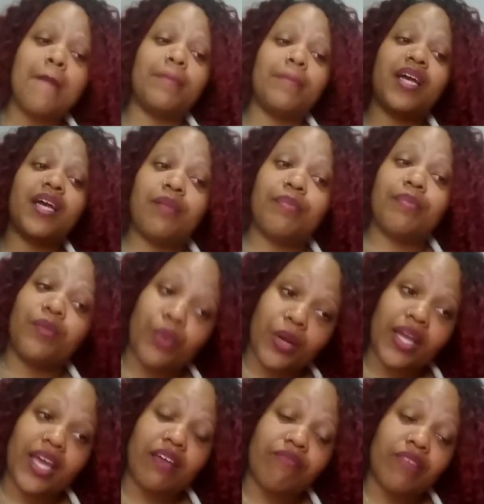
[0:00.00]
But I gotta be to
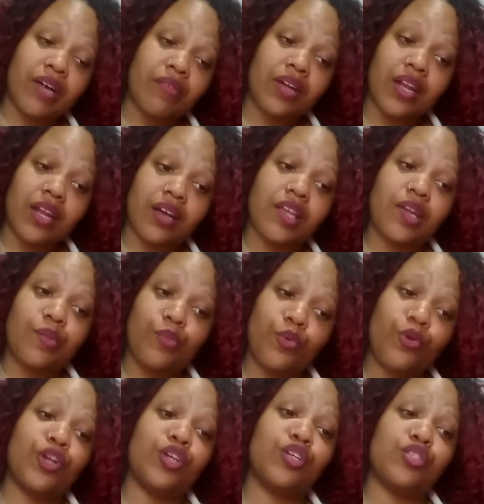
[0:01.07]
work at 5:00 in the
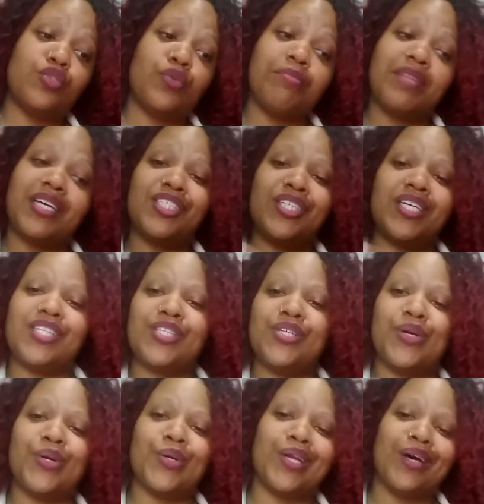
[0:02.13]
morning, so I'm not trying to
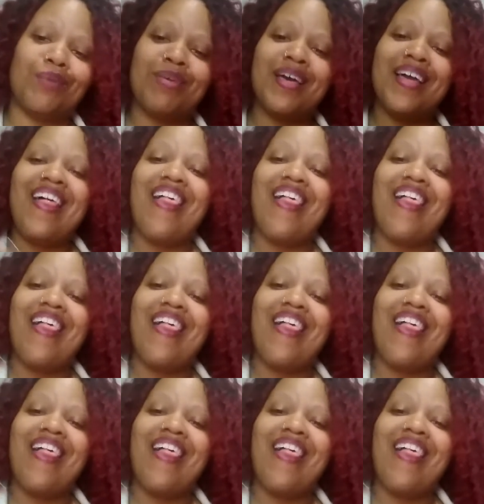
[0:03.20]
turn up